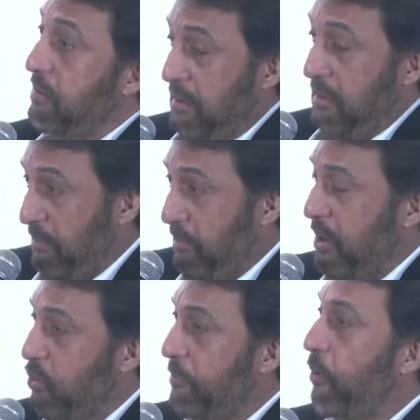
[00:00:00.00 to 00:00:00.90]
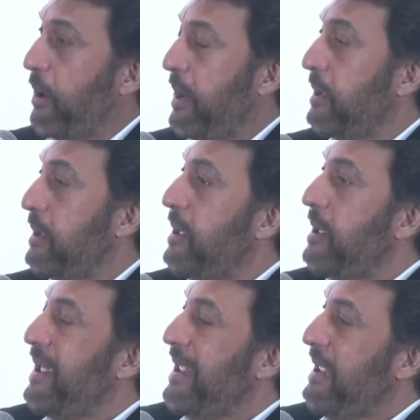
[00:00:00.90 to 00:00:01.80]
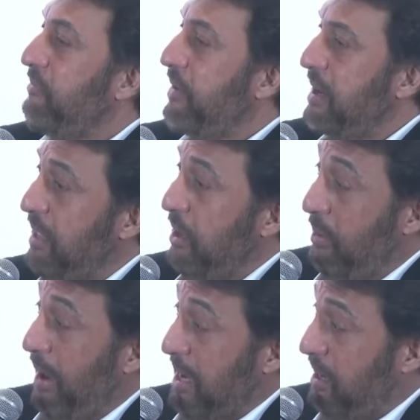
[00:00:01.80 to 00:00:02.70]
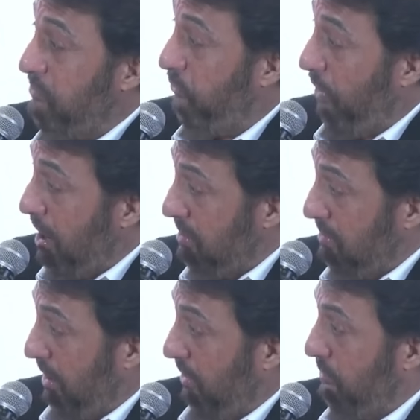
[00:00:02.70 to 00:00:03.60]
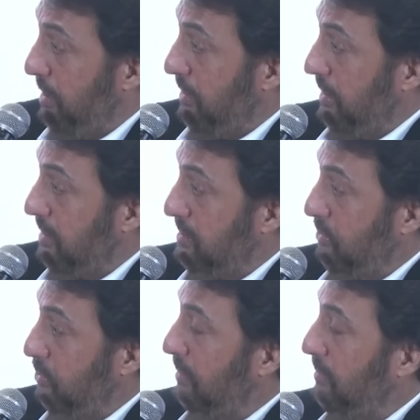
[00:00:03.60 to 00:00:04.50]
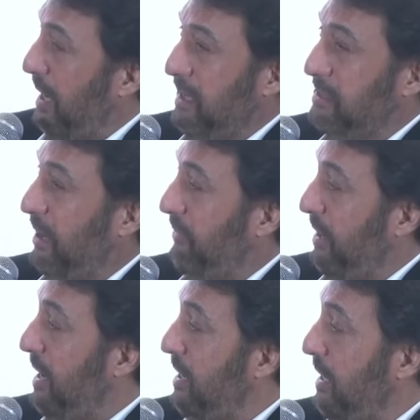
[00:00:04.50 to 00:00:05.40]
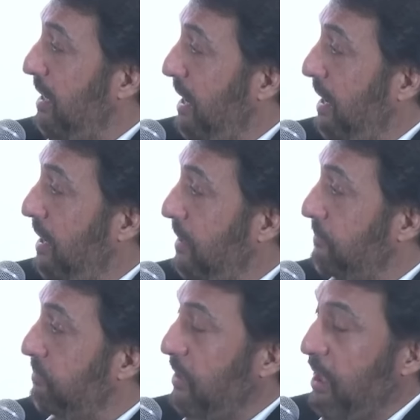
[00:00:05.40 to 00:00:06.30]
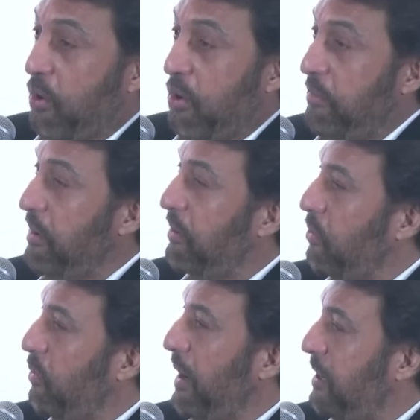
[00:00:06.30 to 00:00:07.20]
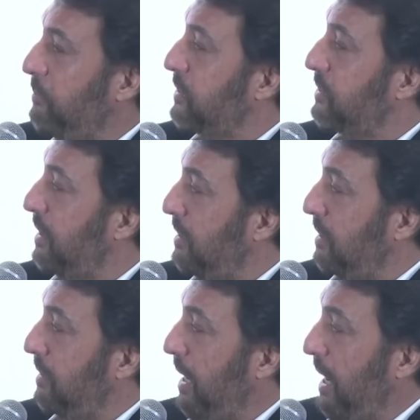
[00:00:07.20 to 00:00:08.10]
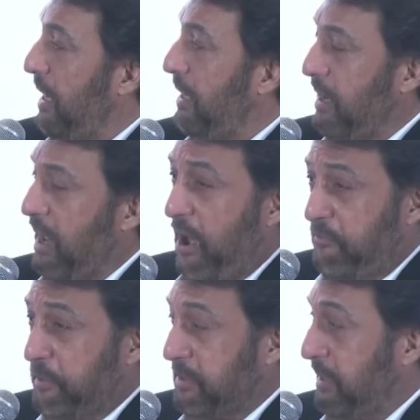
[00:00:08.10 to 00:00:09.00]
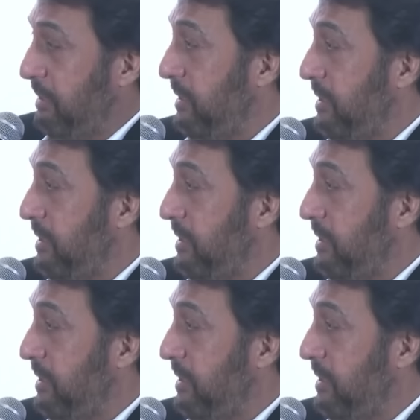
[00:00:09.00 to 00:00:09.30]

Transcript: Yeah. Number two point even in the United Front government years, 97, 98, the economy grew 8% yeah, and 8.5%.